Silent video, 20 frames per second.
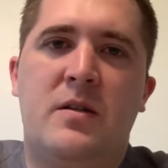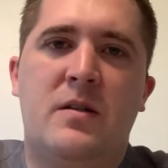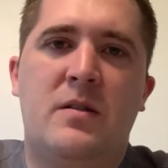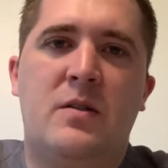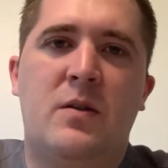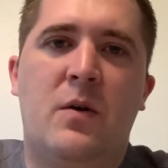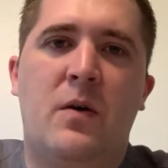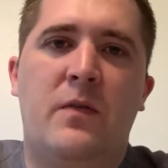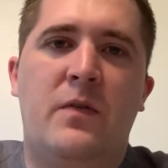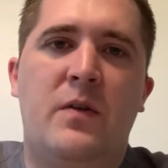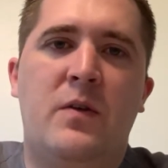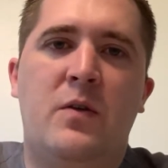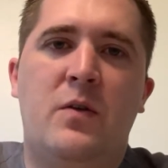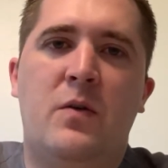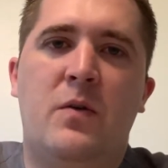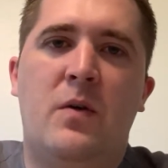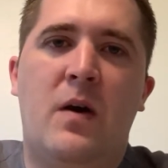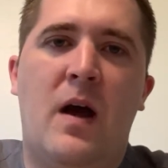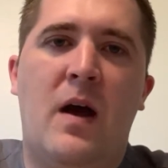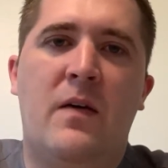So if you
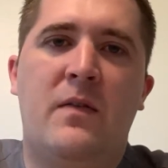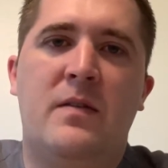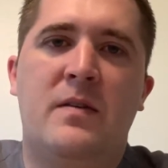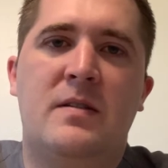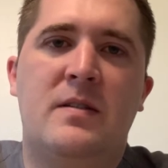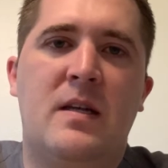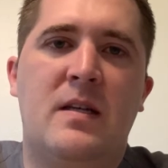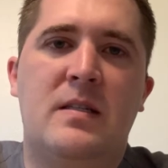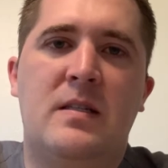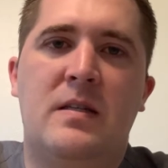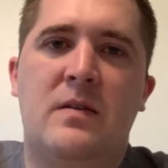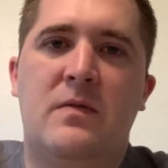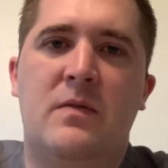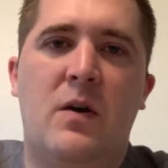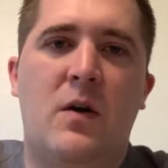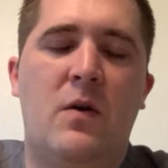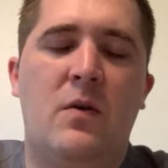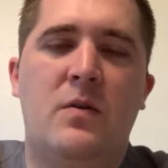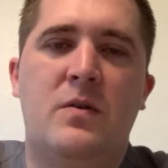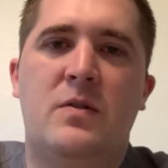do have a sensitive
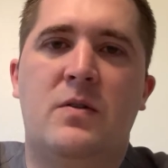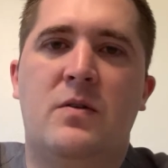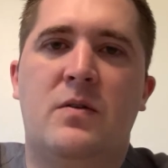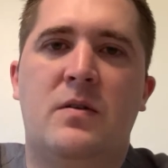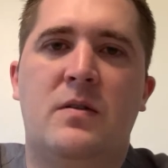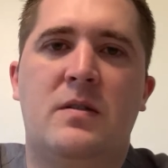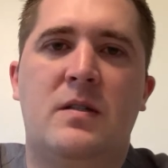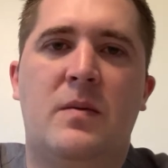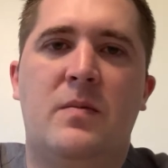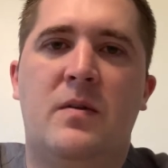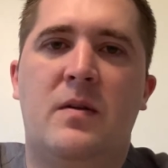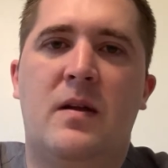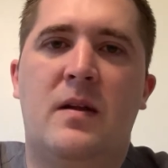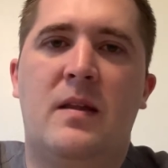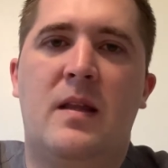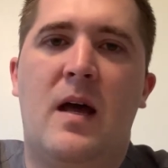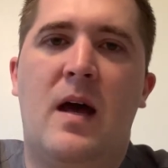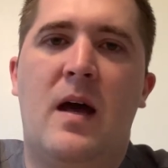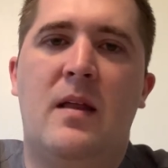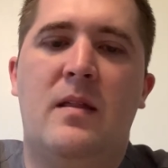nose or something like
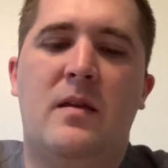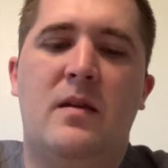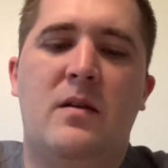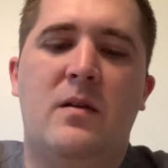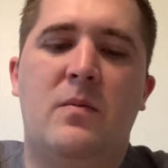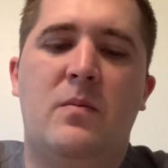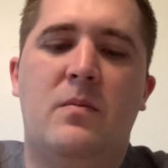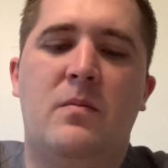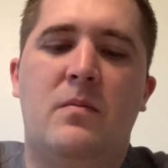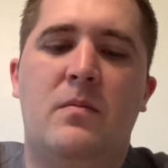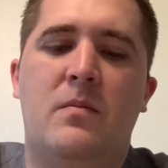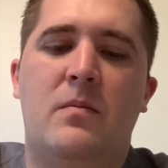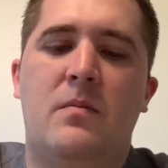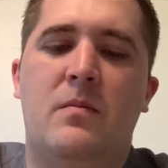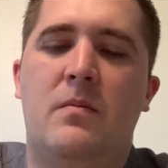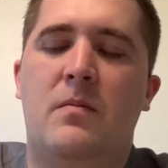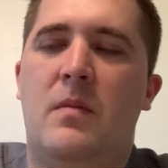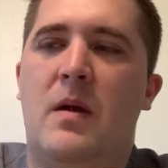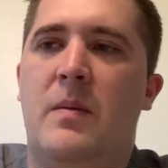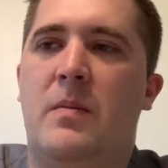that, then you
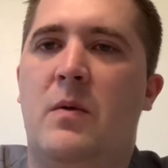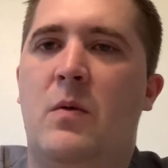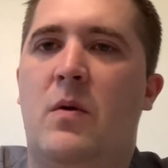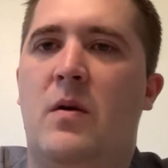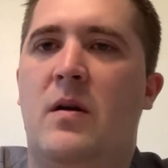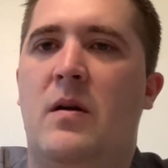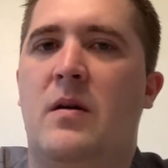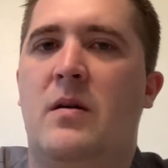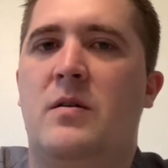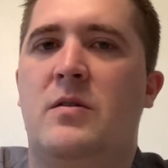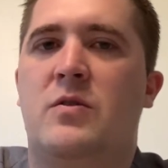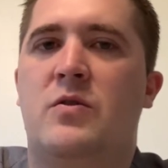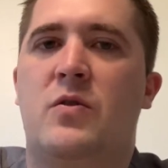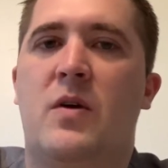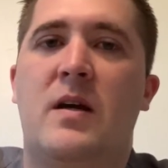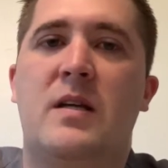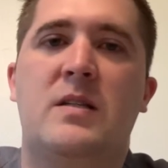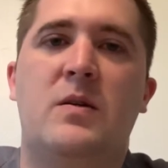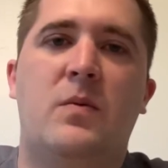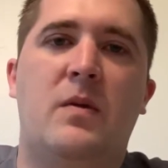maybe want to try
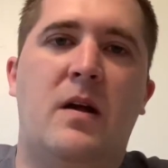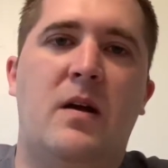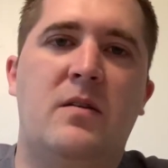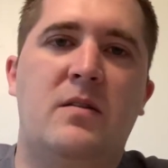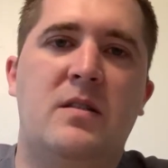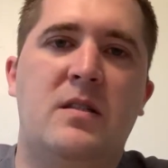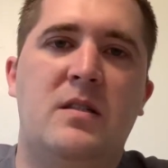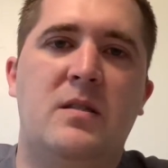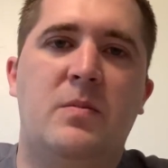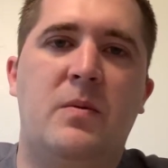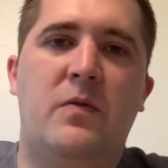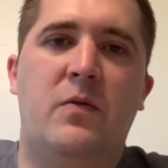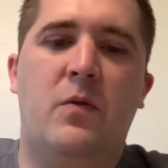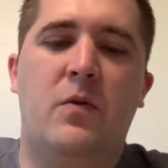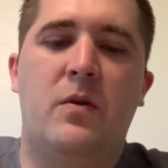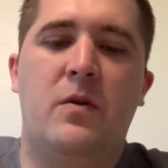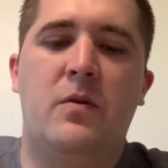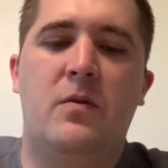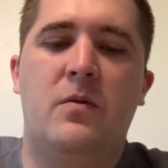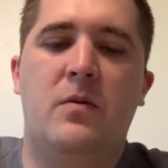someone else's before
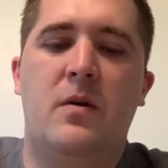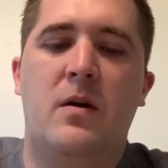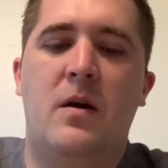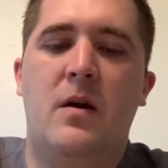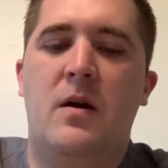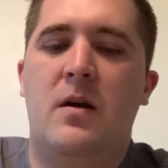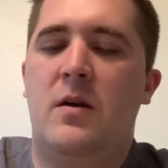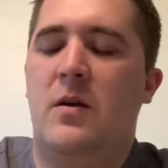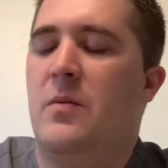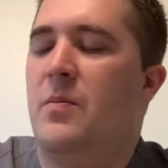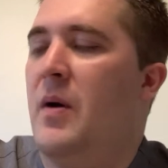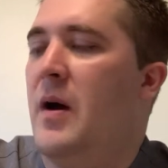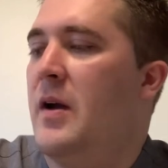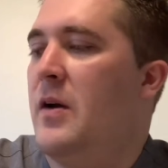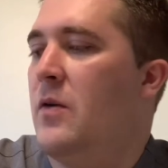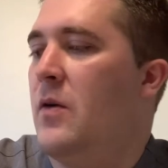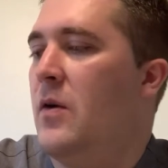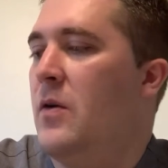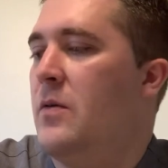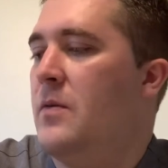you buy
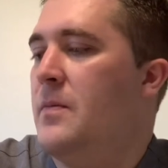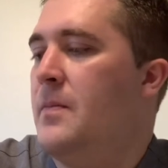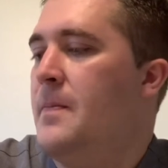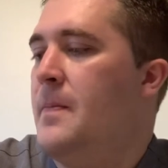your own.